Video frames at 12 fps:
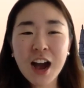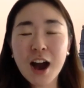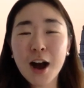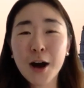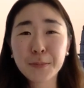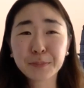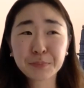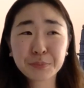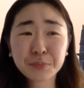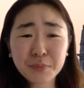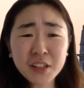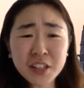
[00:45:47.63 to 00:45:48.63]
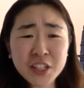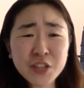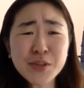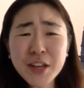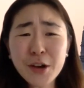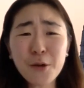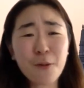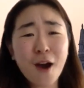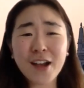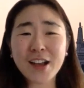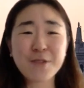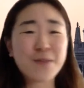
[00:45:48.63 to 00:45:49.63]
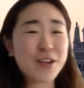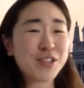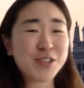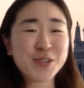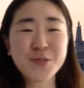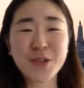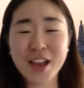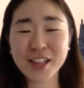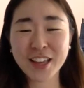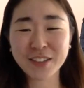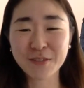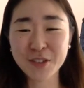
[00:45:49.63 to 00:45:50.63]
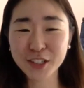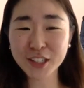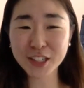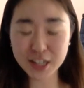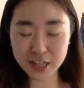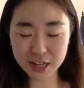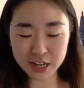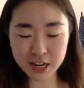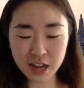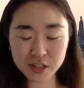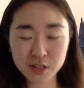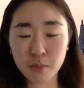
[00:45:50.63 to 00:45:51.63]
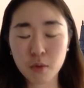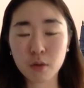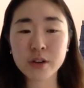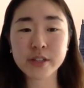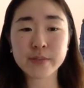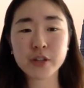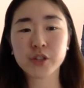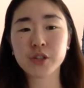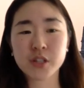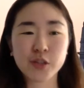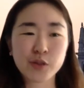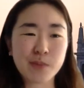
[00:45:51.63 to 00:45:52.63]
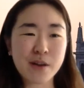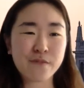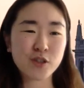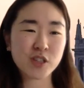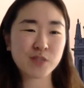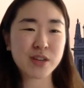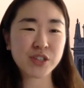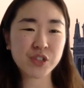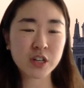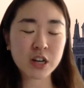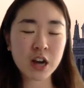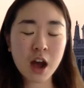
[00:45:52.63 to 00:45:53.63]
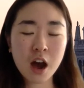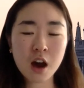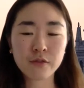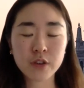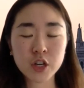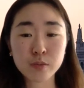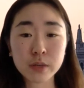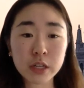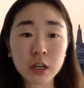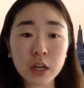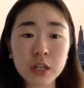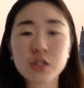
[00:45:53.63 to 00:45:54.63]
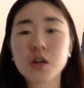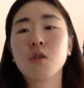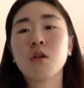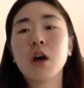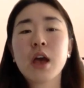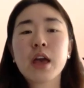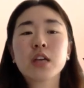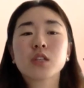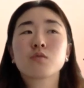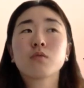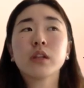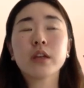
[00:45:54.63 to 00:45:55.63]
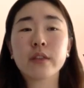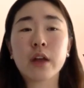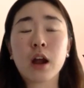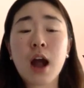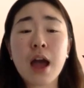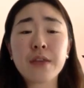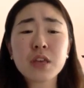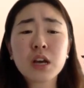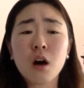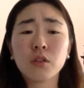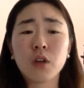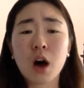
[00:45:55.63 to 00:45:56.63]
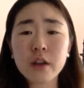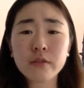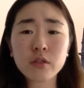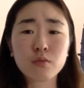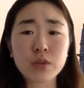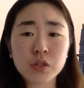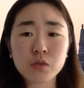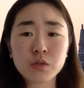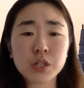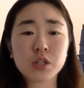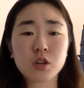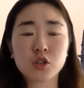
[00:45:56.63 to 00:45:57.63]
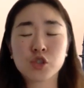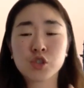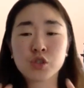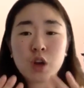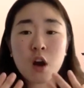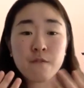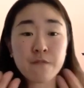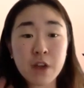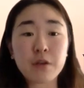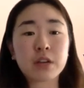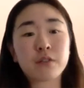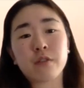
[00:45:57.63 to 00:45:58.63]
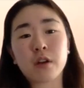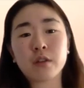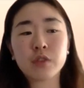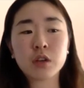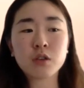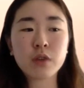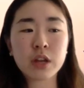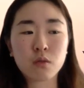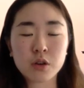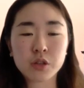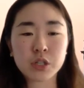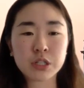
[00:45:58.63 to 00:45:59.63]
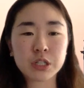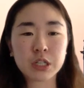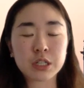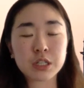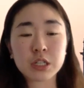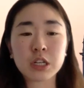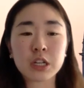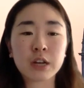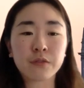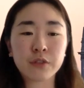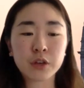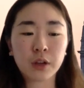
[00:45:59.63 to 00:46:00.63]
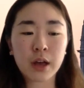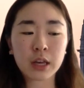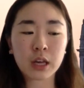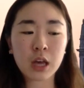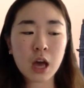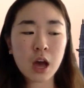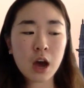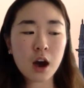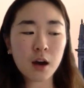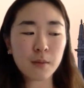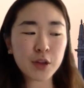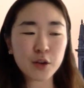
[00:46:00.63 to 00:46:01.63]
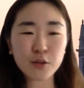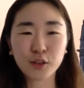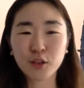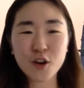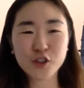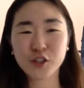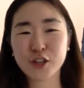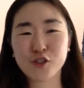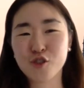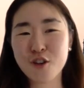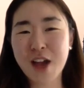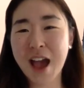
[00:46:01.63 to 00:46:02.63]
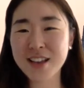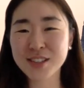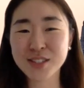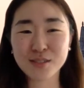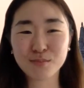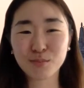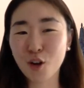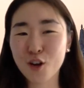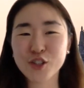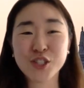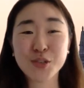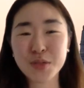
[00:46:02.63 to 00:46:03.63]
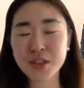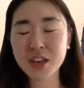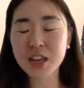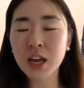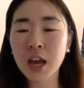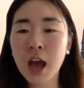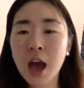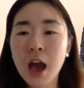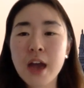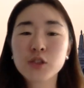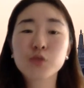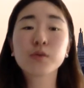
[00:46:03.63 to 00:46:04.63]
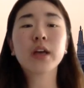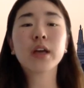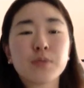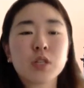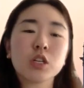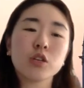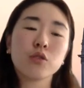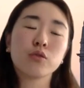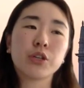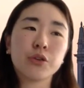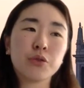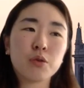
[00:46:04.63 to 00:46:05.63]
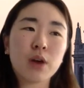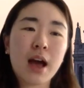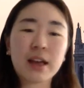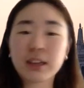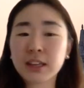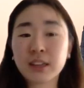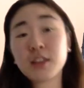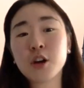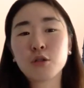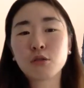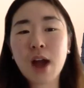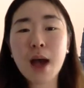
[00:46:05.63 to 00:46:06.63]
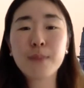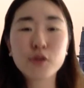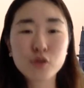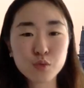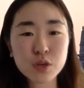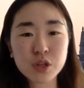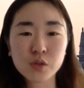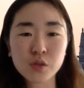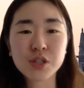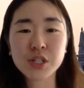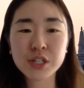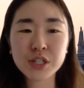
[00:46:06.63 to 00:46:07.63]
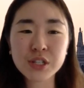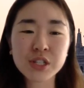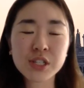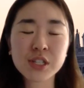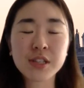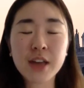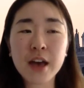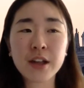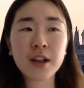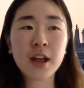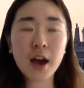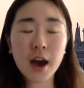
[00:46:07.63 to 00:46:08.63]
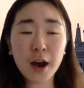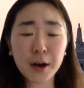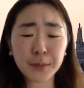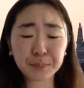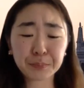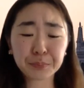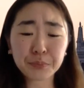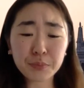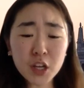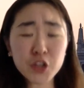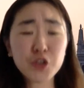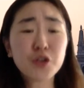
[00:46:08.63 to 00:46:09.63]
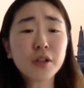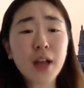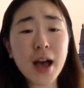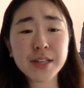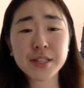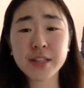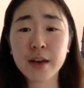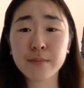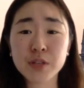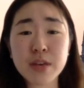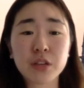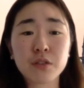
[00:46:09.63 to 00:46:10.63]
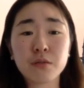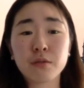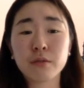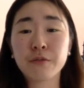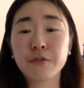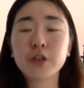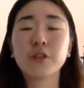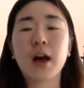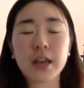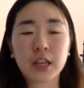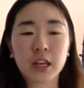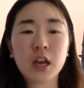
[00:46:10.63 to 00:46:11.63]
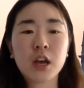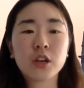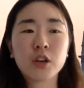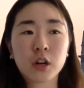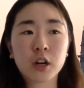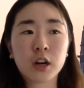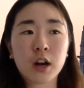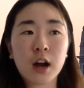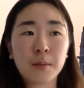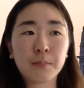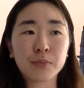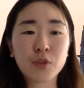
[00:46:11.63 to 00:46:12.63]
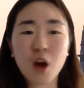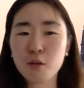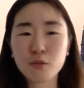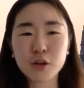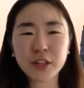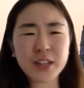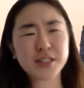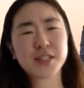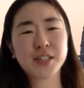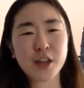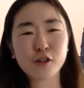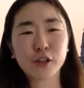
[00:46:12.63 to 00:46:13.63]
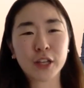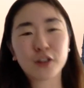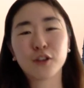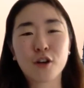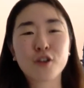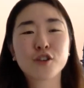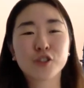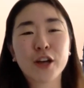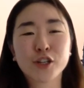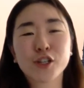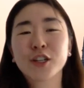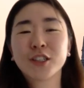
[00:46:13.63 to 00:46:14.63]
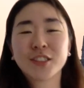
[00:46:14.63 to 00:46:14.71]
Um, he was like a rock I went to when I like really needed support, especially since it was my first semester of freshman year. And so it's really there. I think a lot of the resources are are very in front of you in order to succeed and feel like um, you know the large lectures aren't as large as you think and it's really to you to you know grab those resources to then um, utilize them to make you feel like you're um, not really necessarily in a large lecture